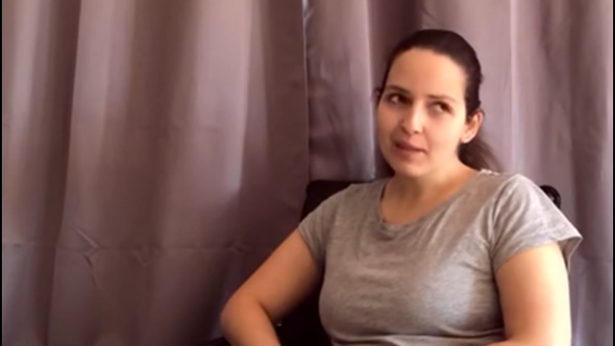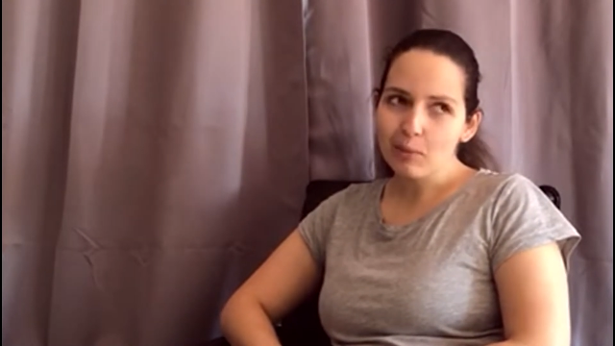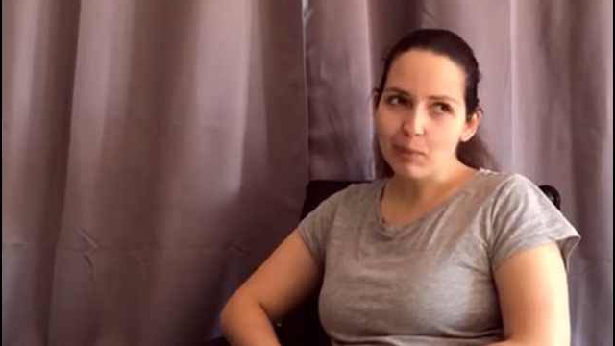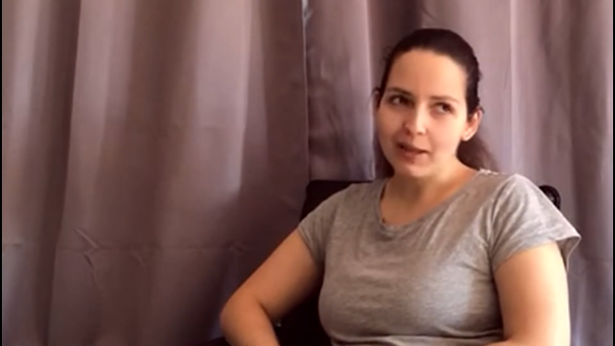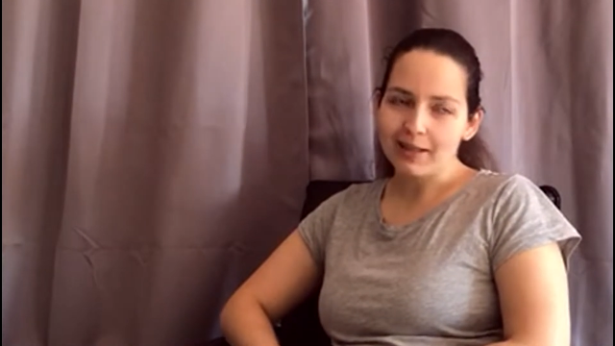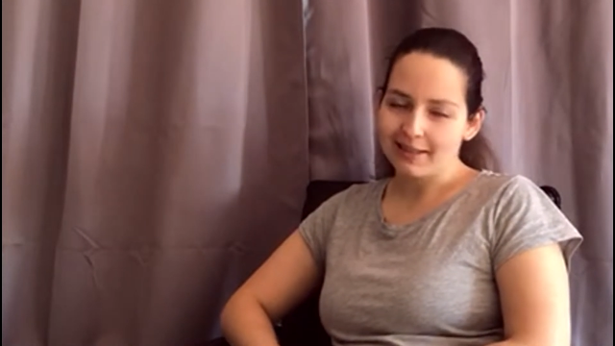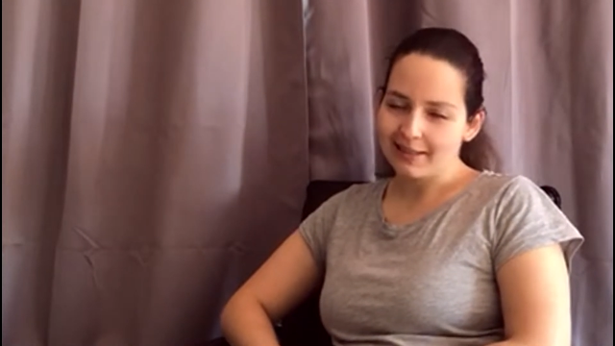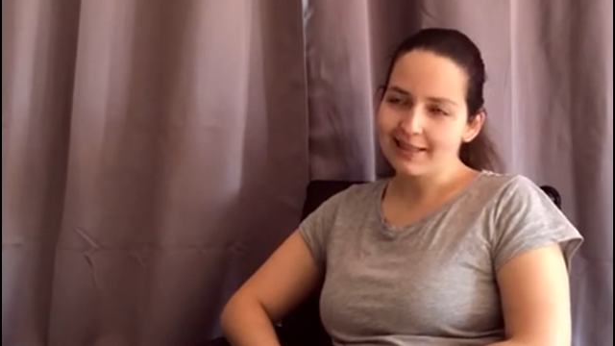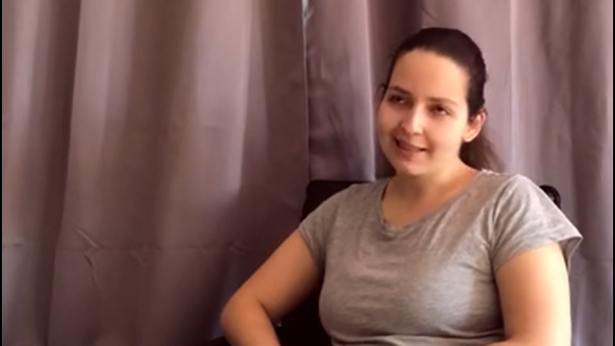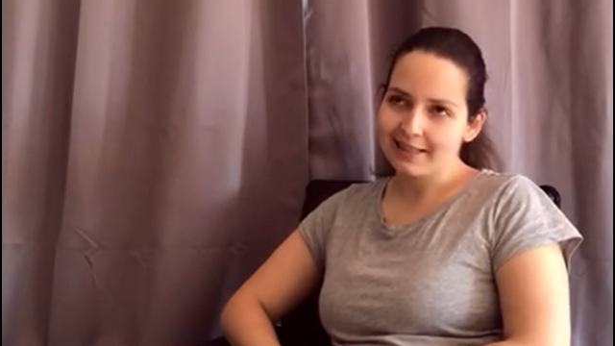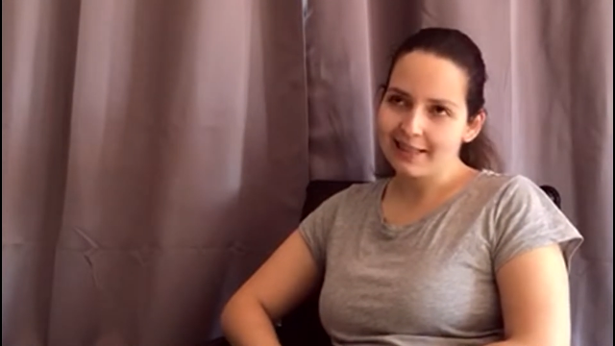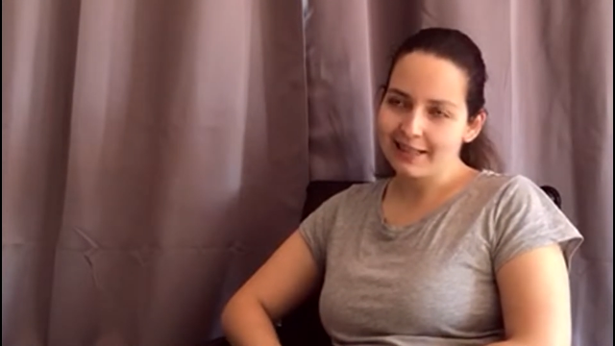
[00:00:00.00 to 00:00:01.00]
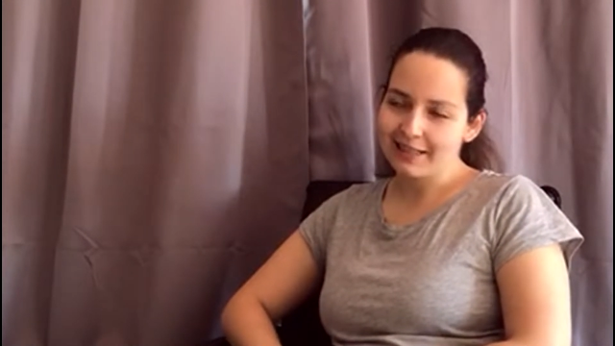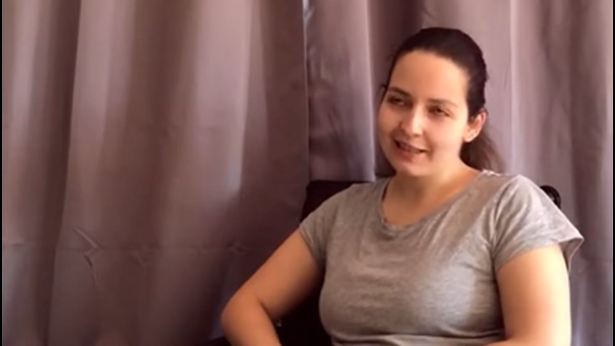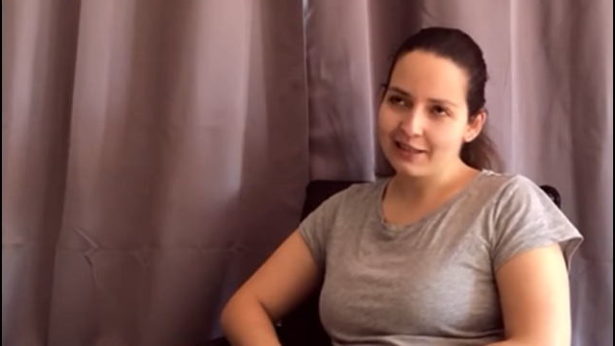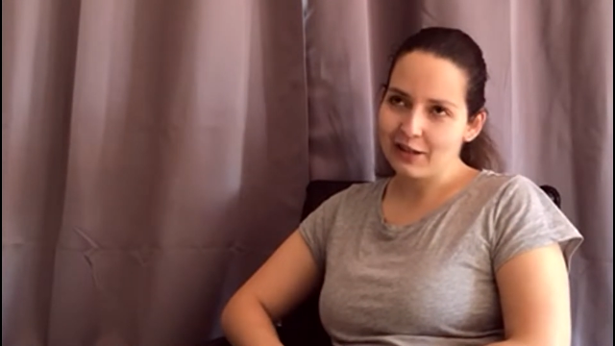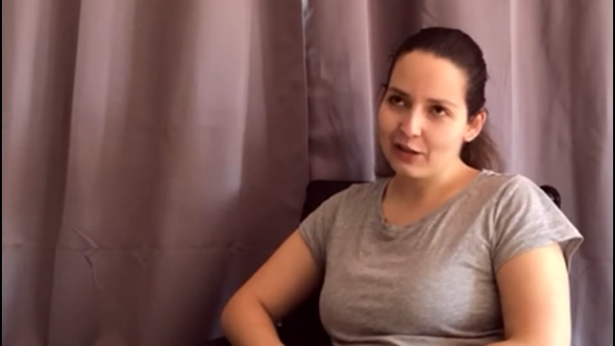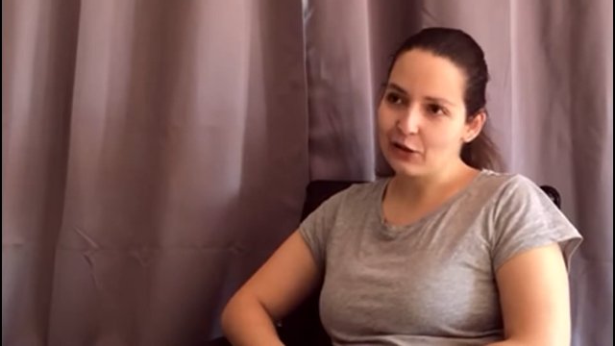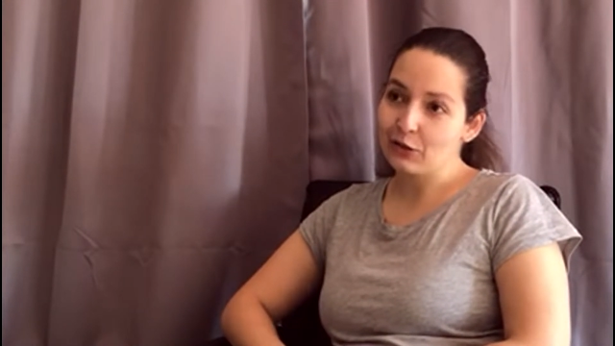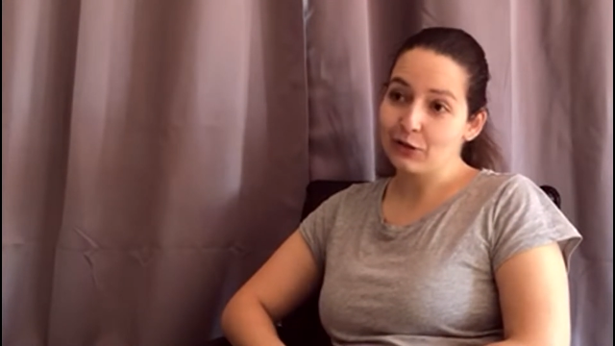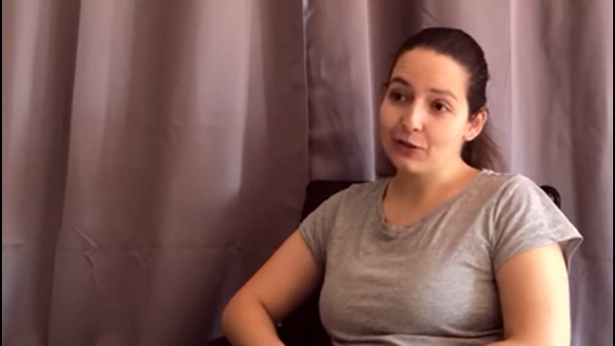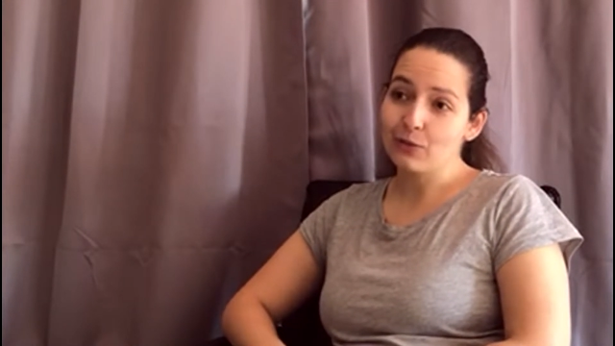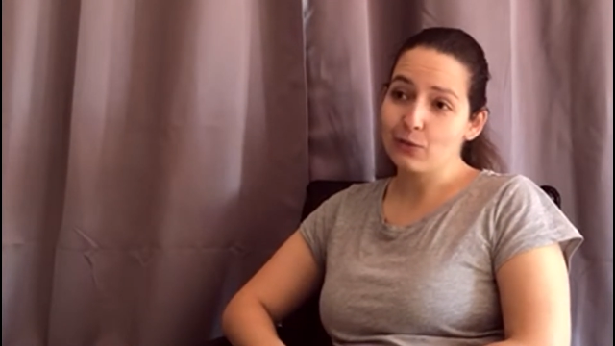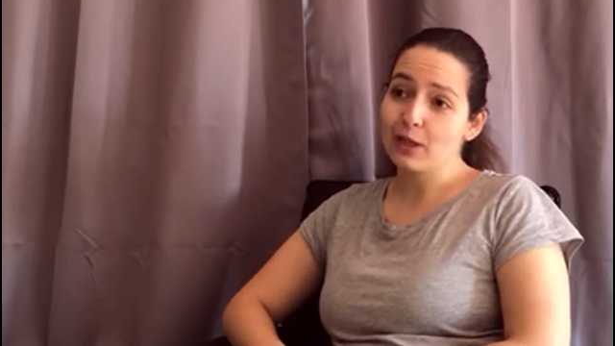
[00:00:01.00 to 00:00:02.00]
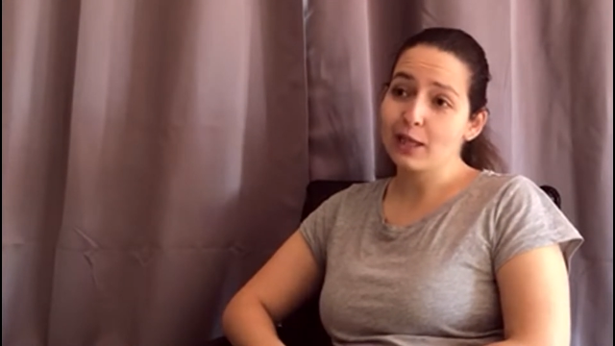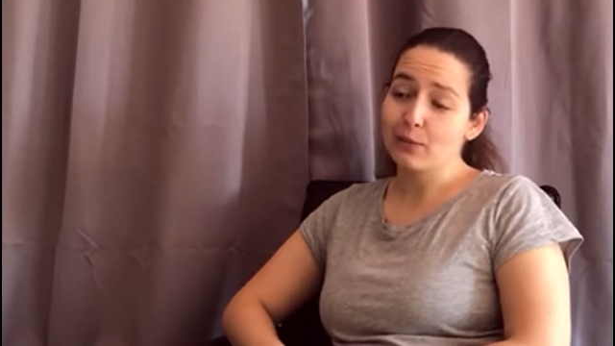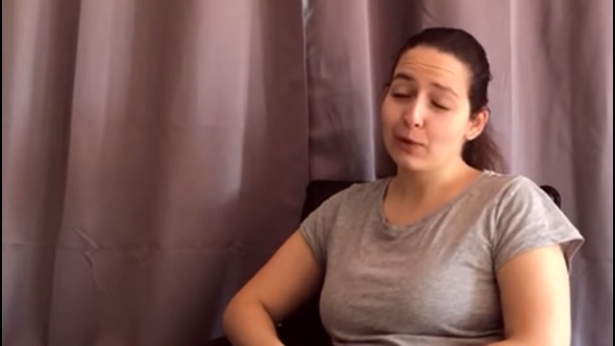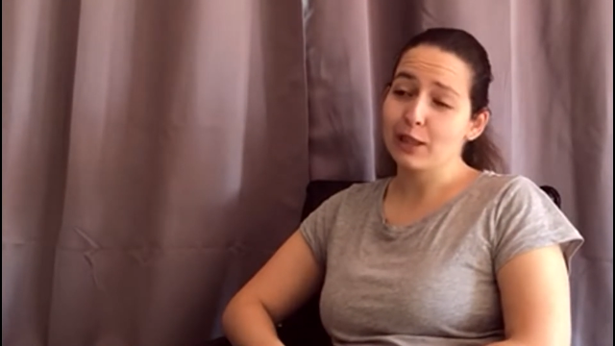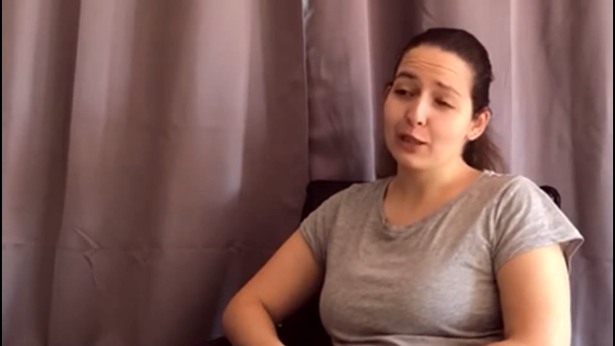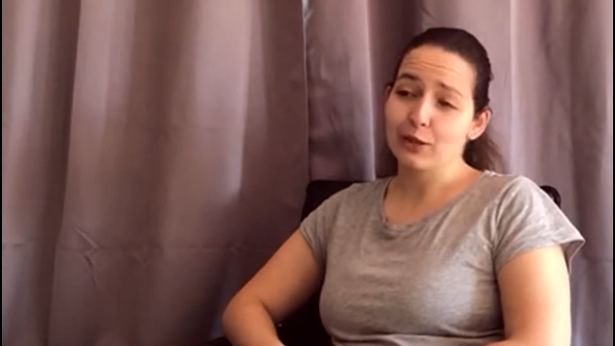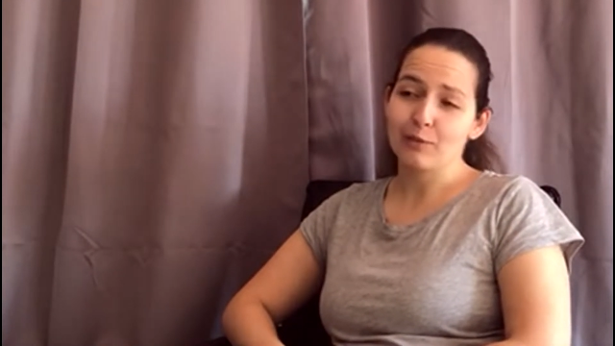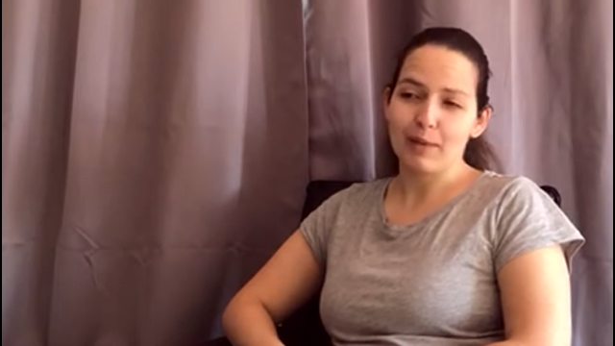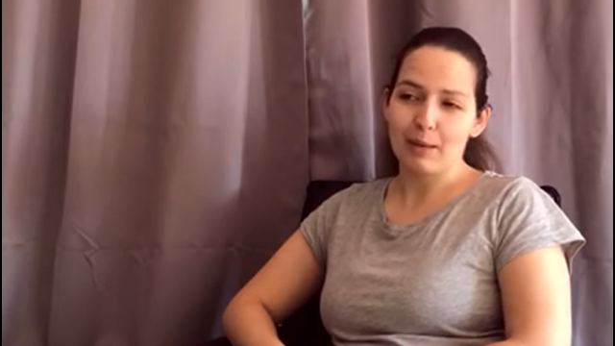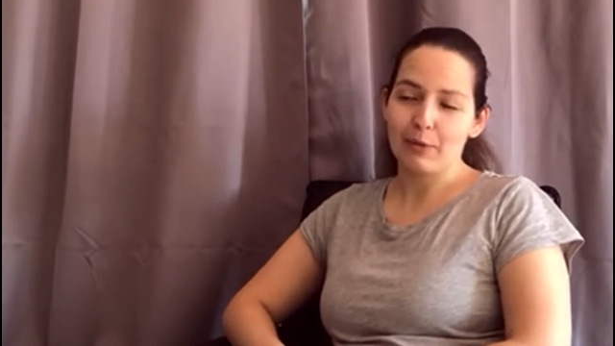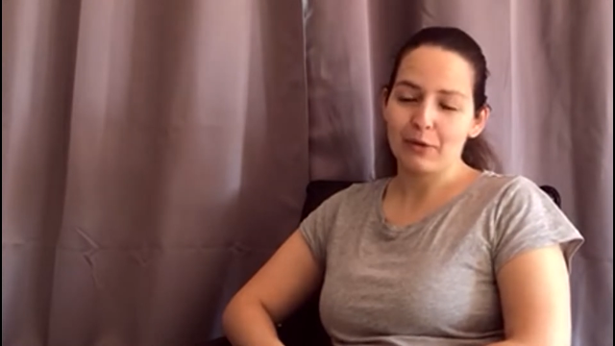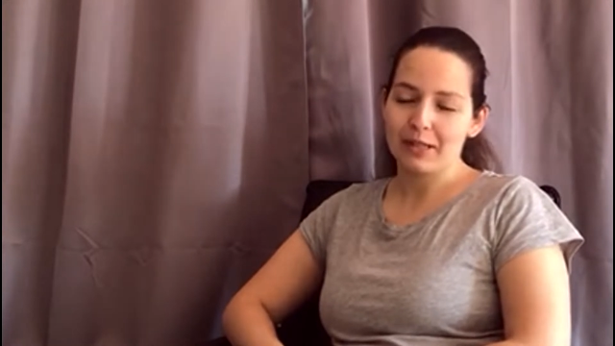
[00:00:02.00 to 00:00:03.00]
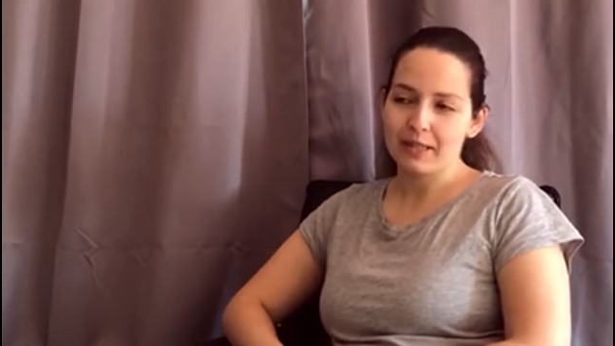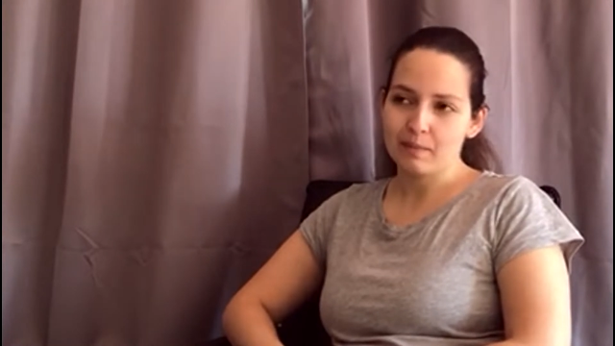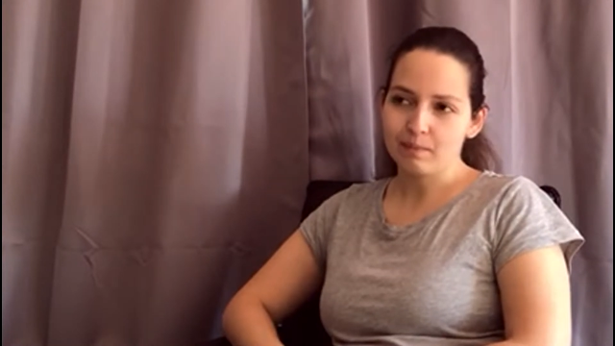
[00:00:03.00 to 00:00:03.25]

But they're good, really, really good memories.